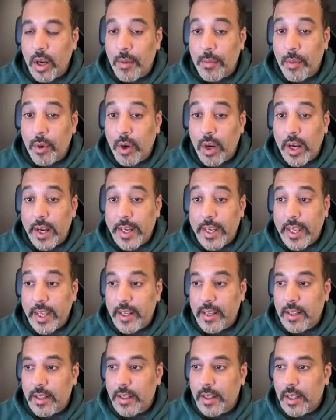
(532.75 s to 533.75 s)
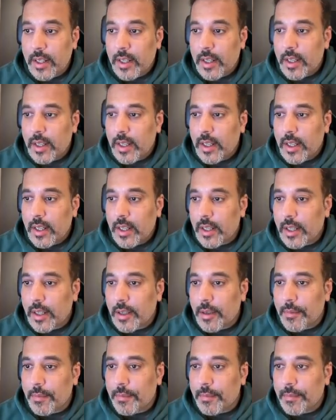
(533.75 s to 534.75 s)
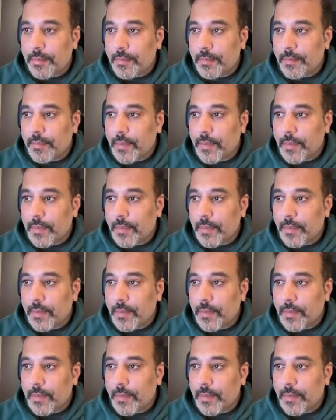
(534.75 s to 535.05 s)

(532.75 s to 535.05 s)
BOLA attack. And